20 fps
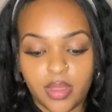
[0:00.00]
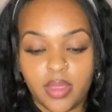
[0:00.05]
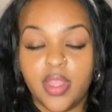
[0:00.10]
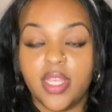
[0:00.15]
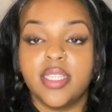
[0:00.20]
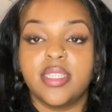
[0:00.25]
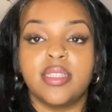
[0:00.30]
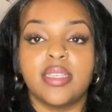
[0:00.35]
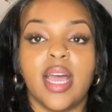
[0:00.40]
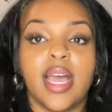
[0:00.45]
The
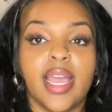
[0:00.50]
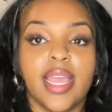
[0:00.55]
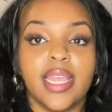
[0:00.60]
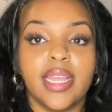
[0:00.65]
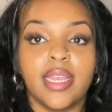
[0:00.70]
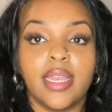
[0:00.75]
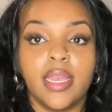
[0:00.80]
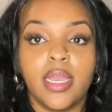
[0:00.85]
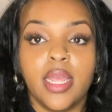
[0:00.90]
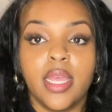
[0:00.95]

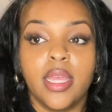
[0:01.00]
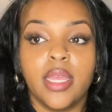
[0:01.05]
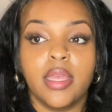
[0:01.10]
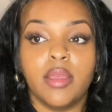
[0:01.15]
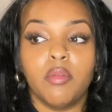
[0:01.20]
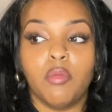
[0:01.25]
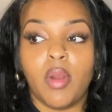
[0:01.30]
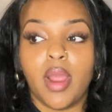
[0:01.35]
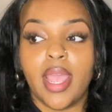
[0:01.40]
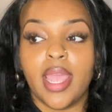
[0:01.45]
sign,
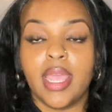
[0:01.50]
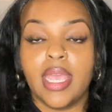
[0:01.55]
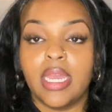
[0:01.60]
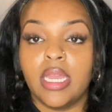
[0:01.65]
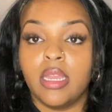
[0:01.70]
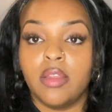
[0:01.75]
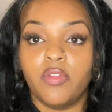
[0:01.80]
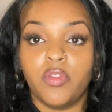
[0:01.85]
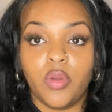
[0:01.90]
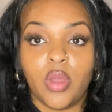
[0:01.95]
right? And
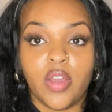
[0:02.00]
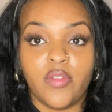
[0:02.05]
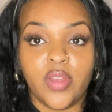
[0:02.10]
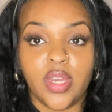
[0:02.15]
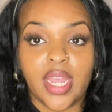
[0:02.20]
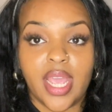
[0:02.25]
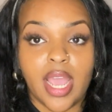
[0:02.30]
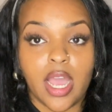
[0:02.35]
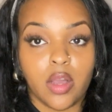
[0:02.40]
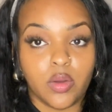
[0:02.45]
if you have
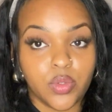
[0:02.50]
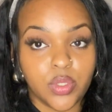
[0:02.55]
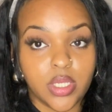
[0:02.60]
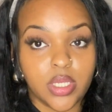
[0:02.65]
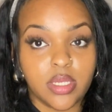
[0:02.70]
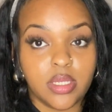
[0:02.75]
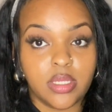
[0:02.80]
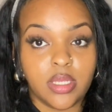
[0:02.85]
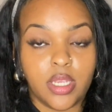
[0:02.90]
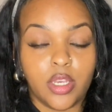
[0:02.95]
any
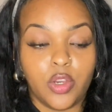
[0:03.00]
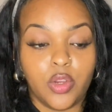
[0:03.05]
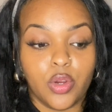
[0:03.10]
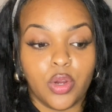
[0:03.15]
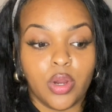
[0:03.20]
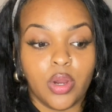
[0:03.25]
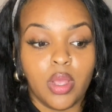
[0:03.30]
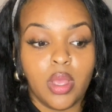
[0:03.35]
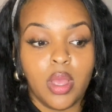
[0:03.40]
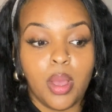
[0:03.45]
houses in
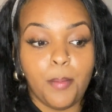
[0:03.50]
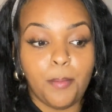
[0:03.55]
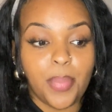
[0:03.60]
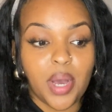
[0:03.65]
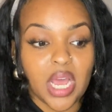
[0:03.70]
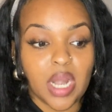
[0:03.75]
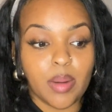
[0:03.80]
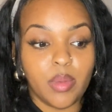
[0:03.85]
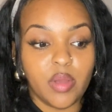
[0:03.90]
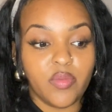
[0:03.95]
your
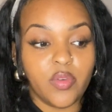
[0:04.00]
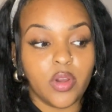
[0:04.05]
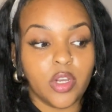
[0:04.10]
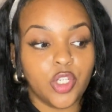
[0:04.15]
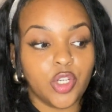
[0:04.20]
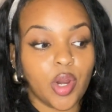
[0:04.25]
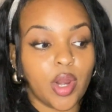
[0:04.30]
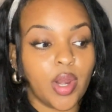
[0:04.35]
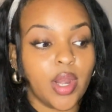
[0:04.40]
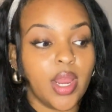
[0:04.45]
bottom of your
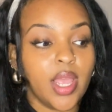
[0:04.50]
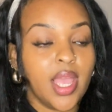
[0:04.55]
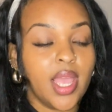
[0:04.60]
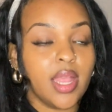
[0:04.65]
chart,